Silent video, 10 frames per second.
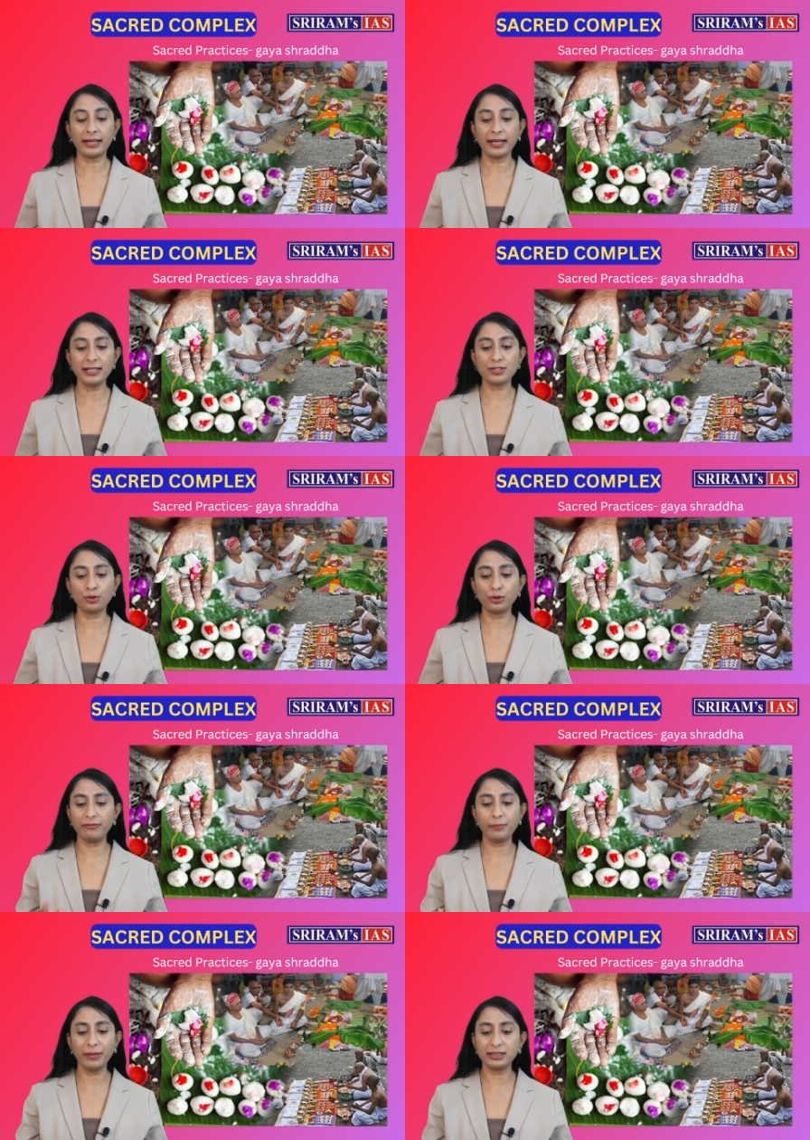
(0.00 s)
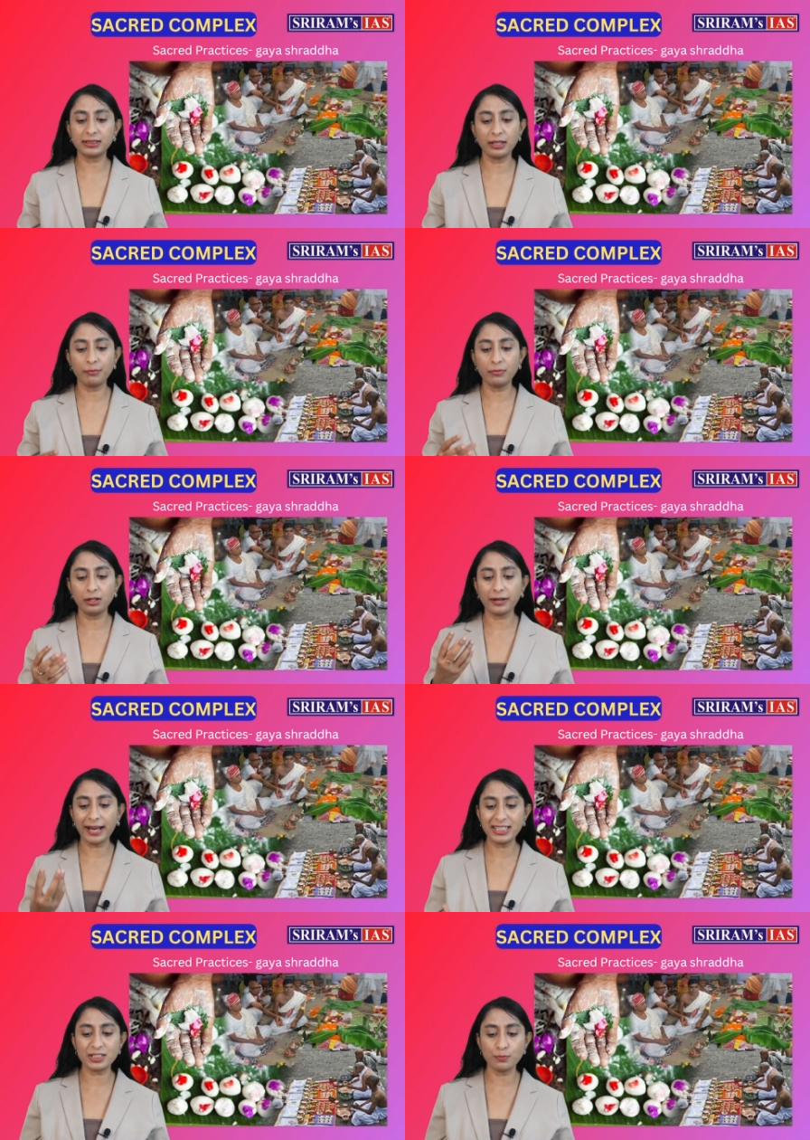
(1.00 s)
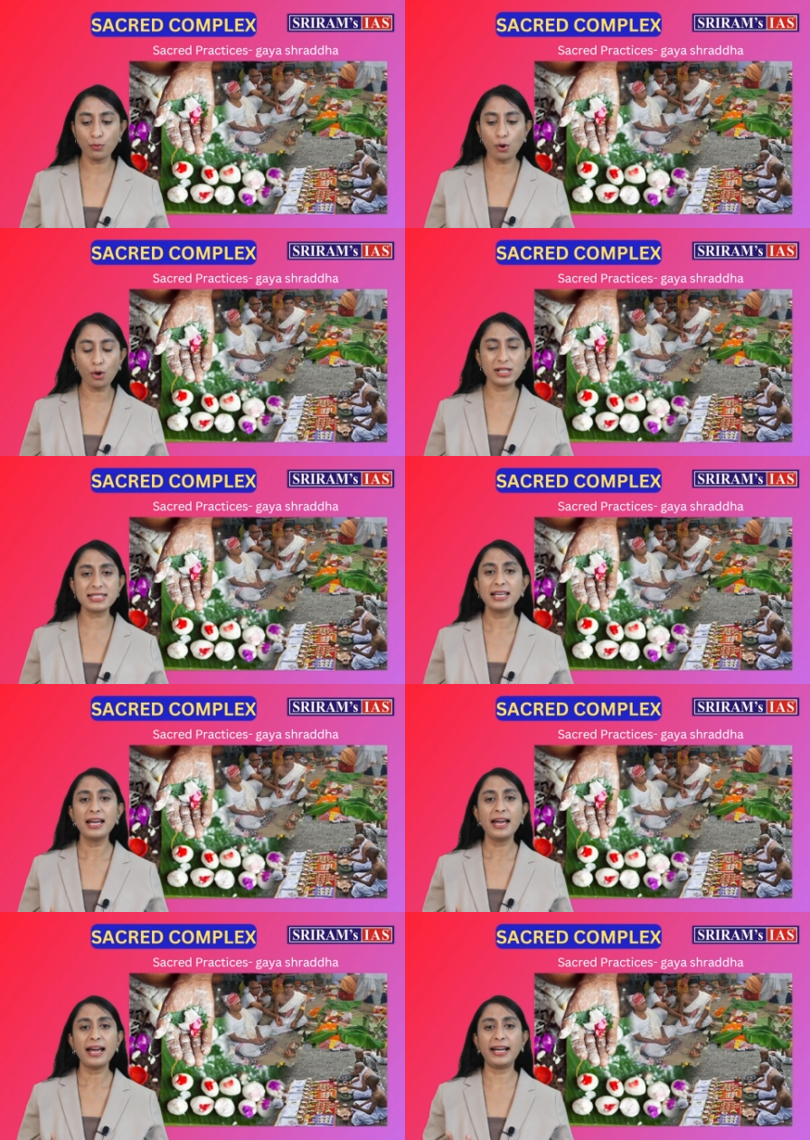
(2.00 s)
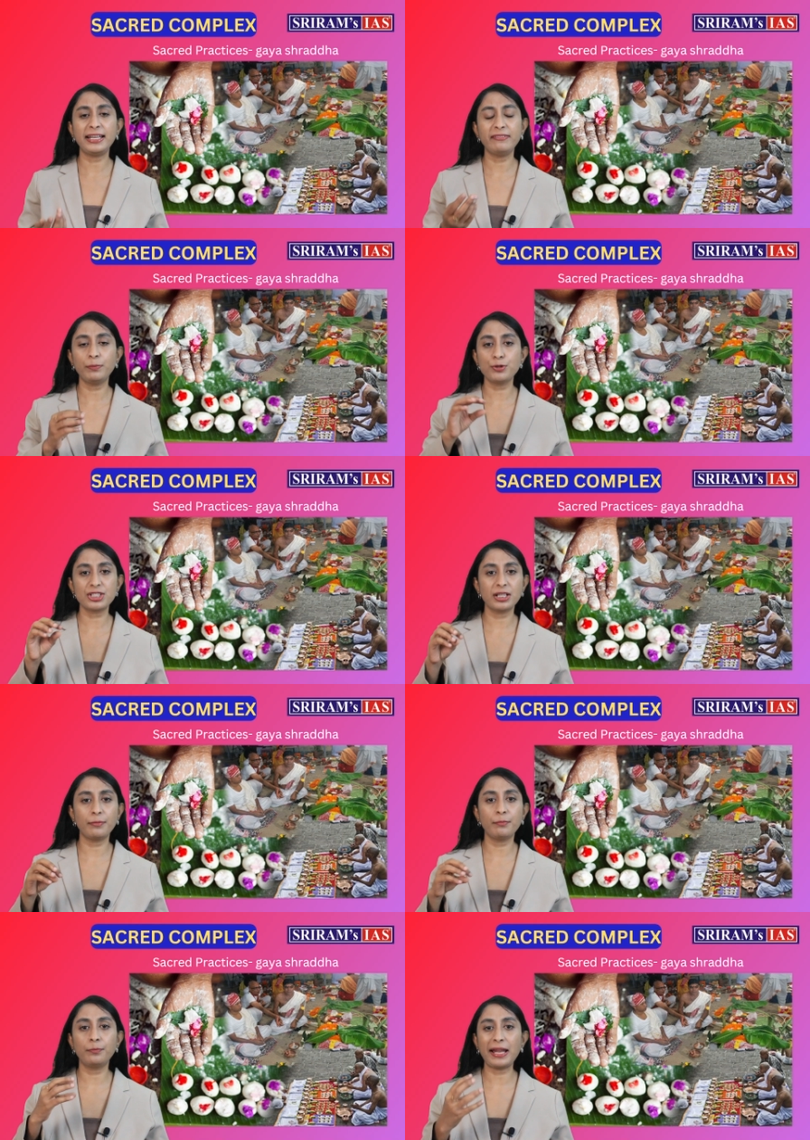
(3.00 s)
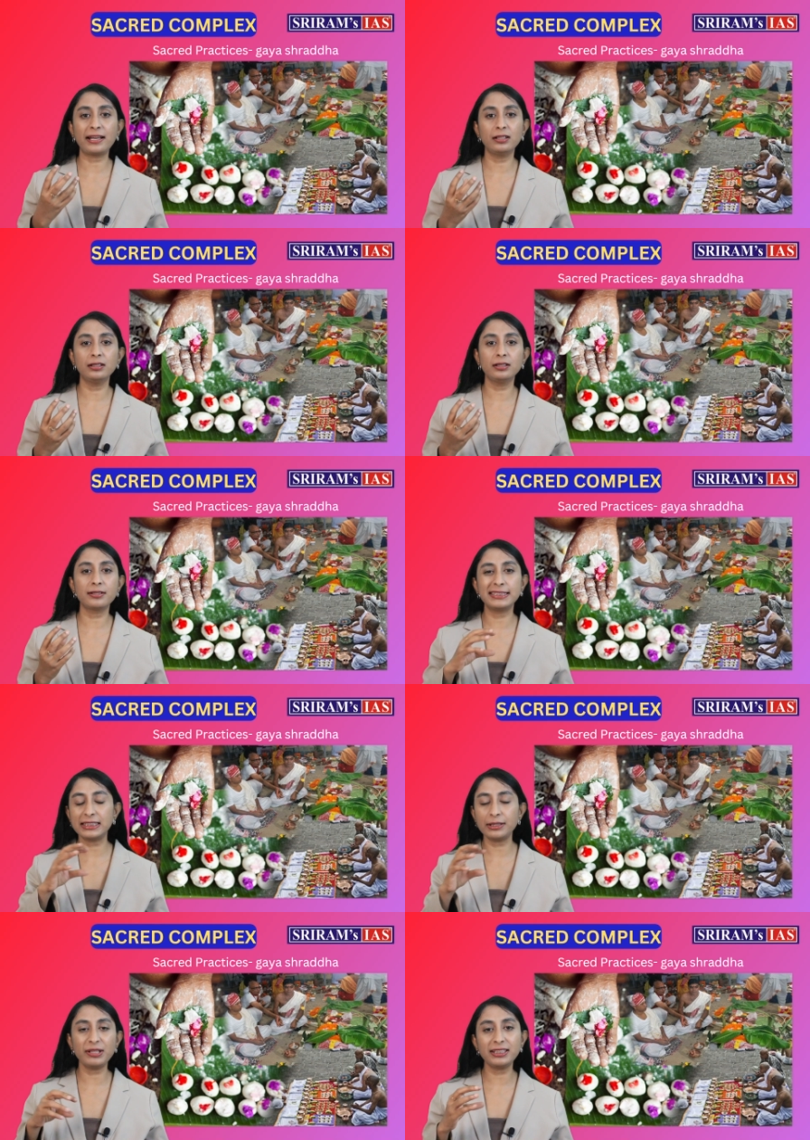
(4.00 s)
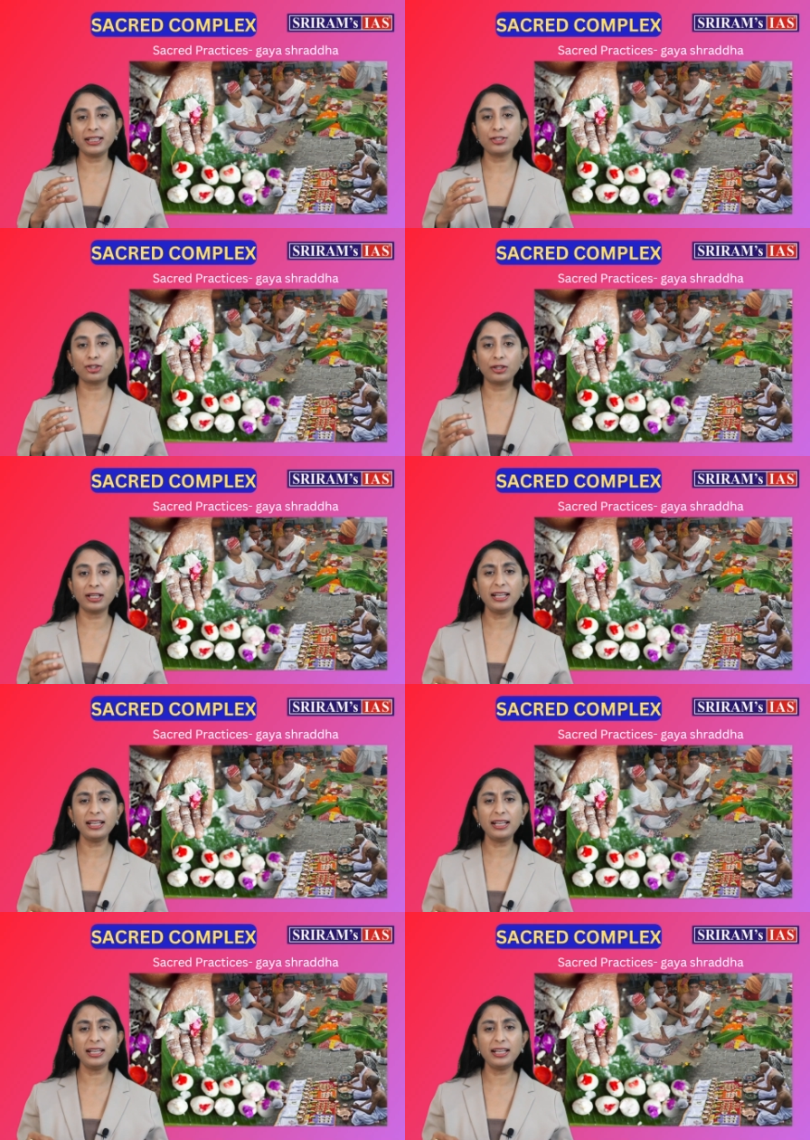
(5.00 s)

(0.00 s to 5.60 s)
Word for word: So they will make some rice balls and they will put some black color sesame seeds on that,